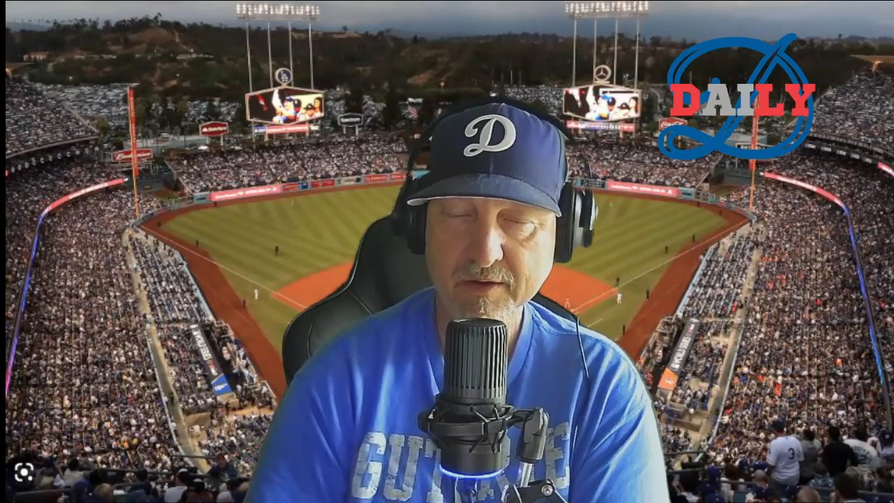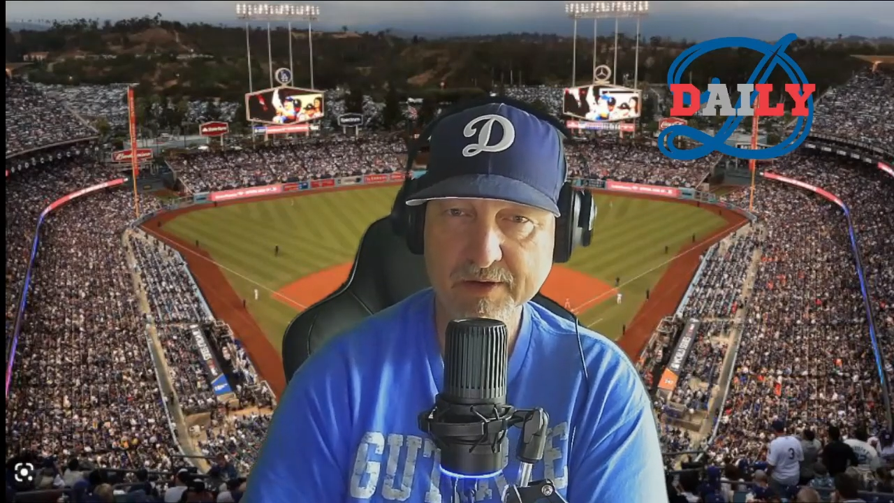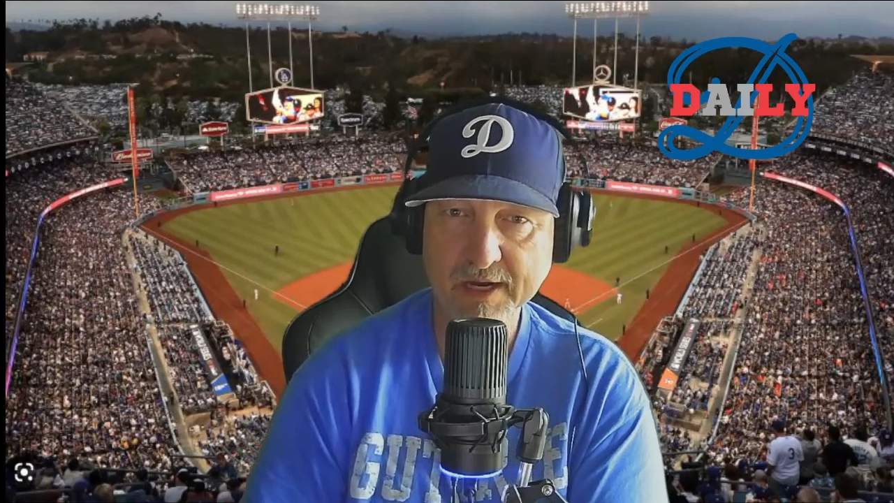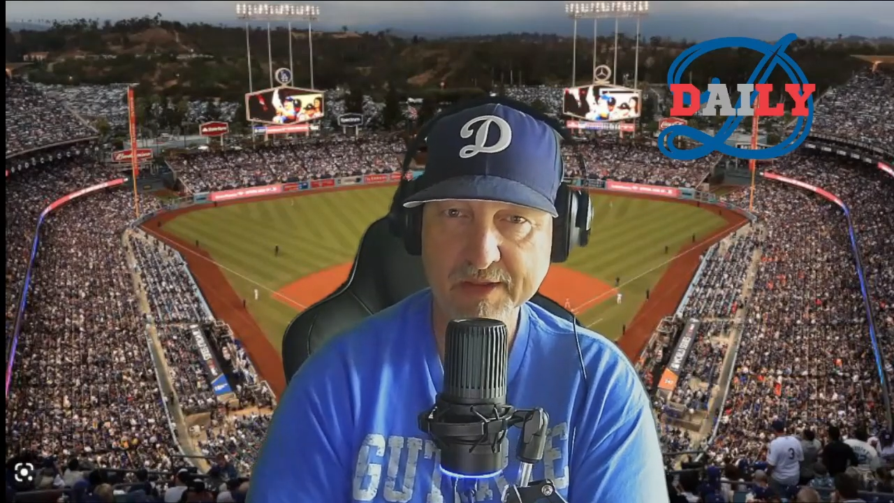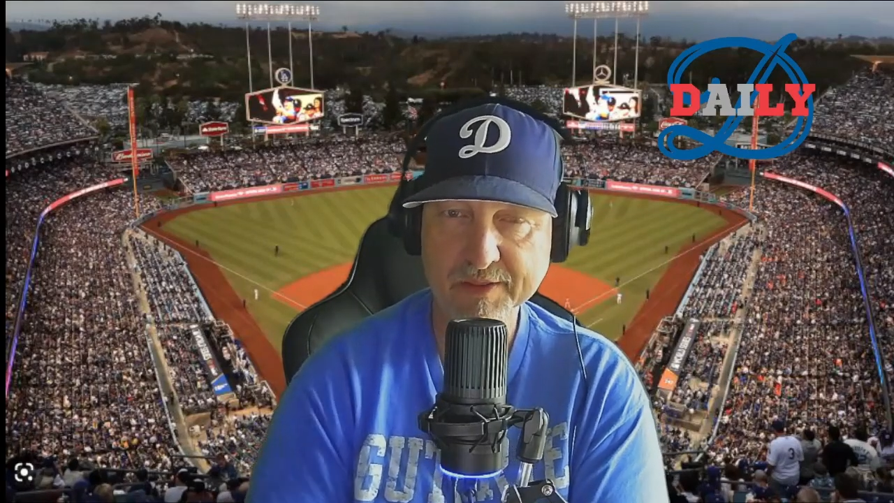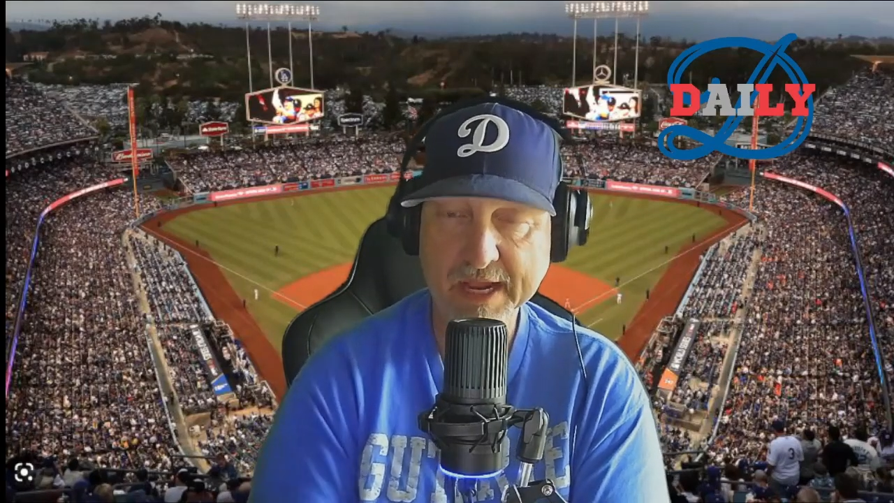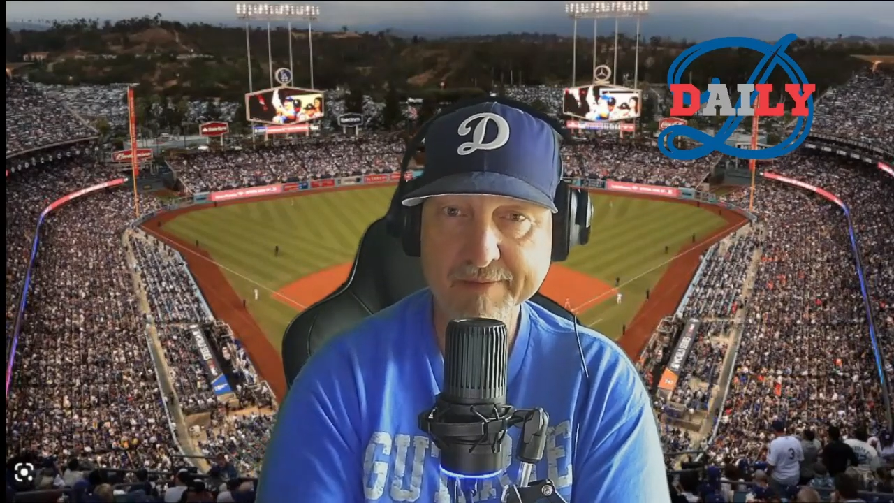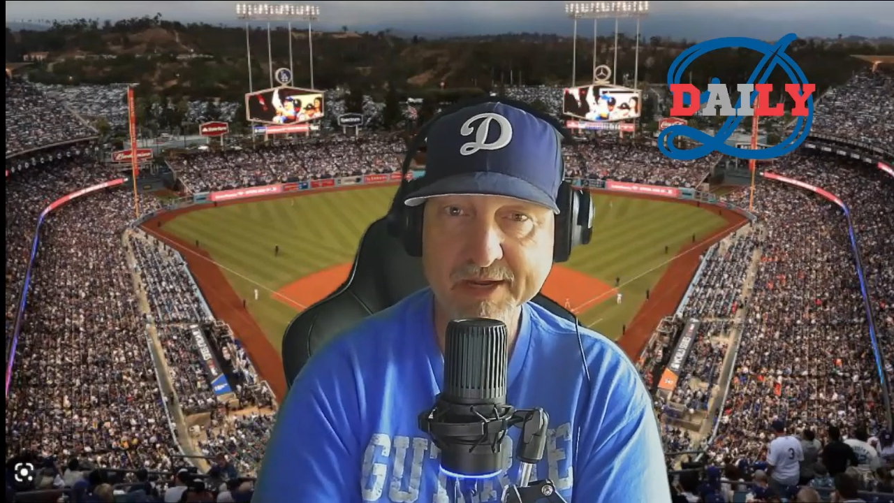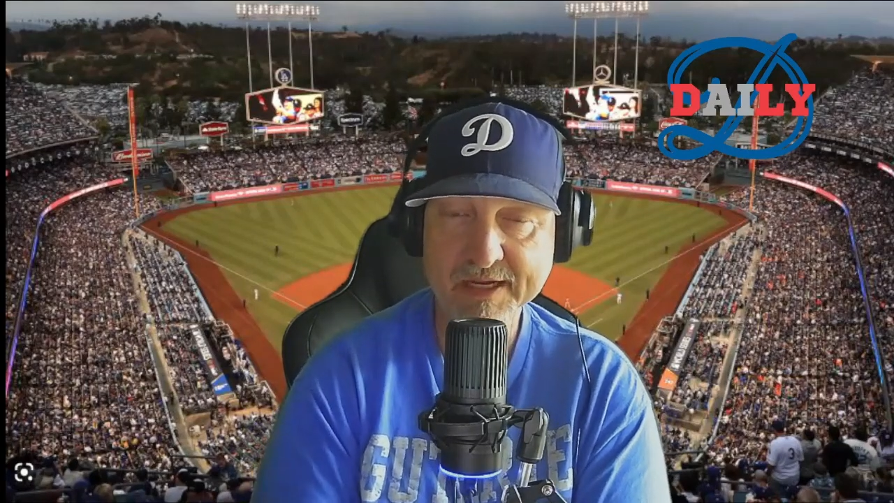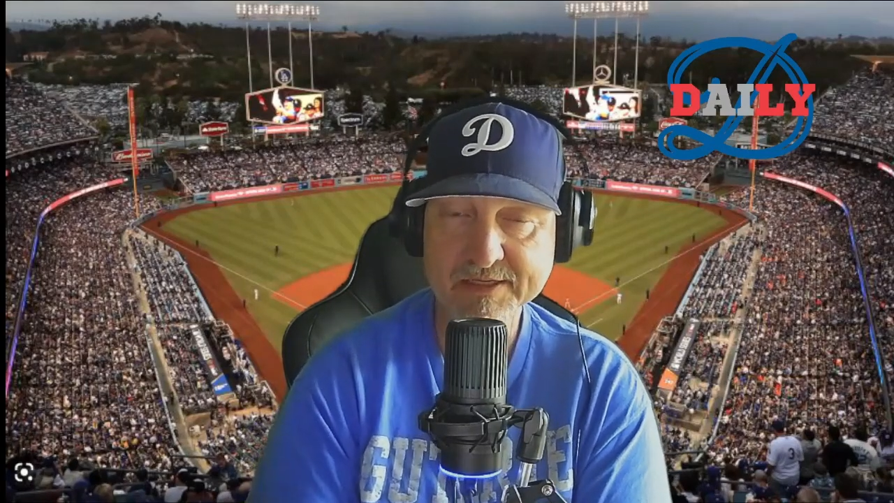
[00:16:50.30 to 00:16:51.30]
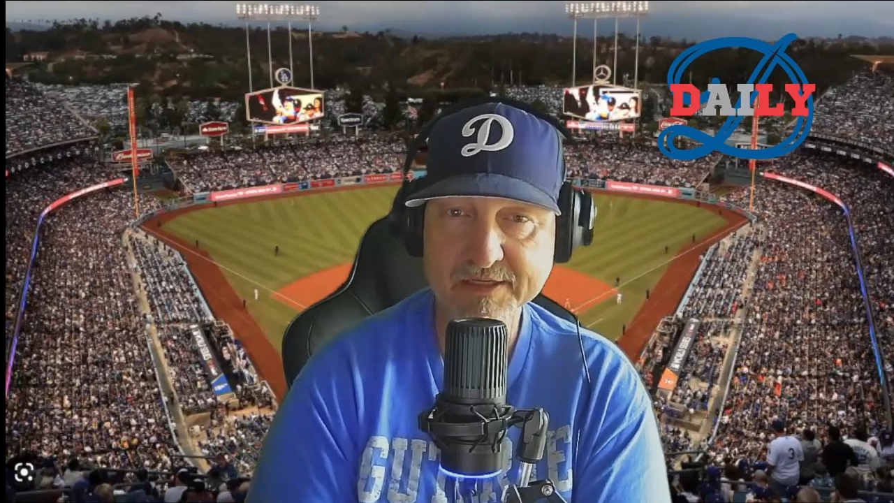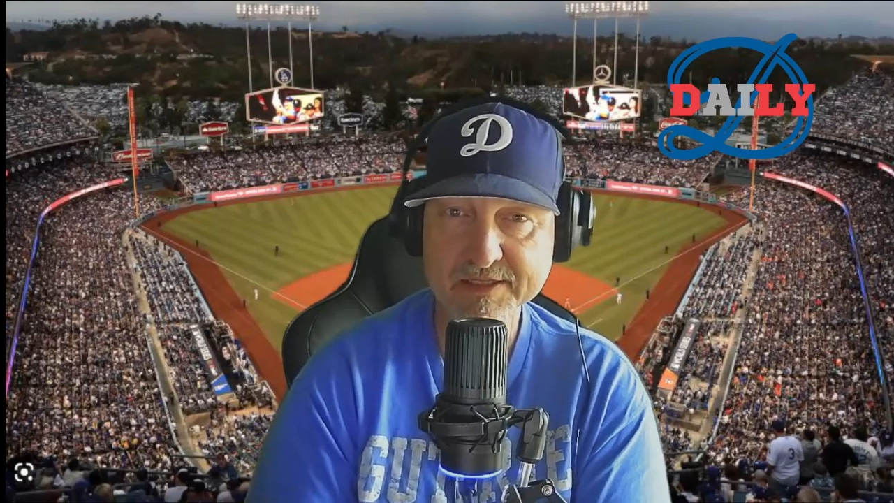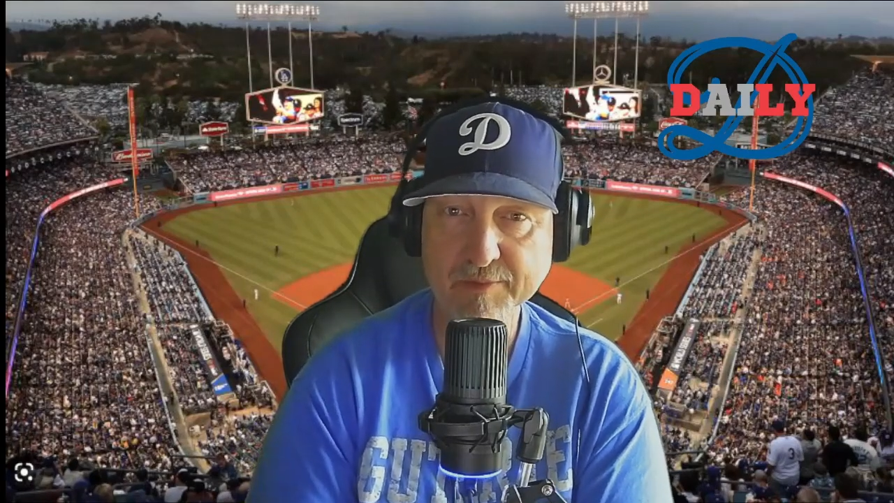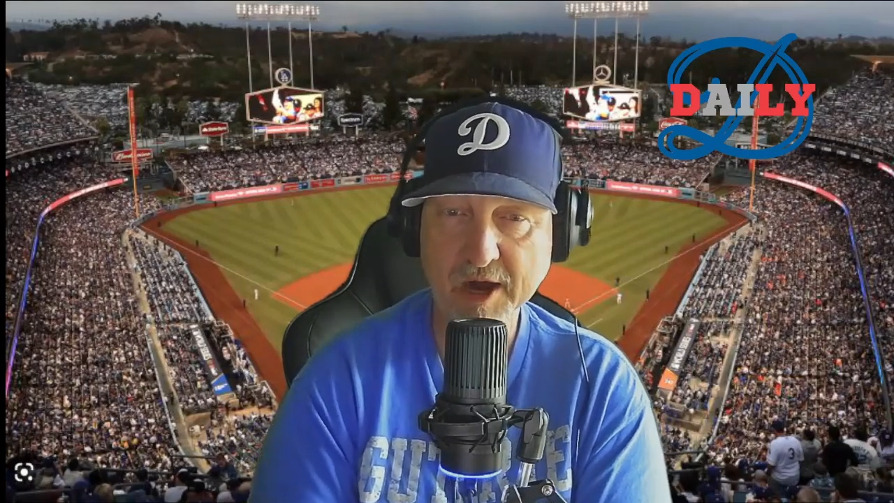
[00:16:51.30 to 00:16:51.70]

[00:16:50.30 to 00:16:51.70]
okay, the ABS system,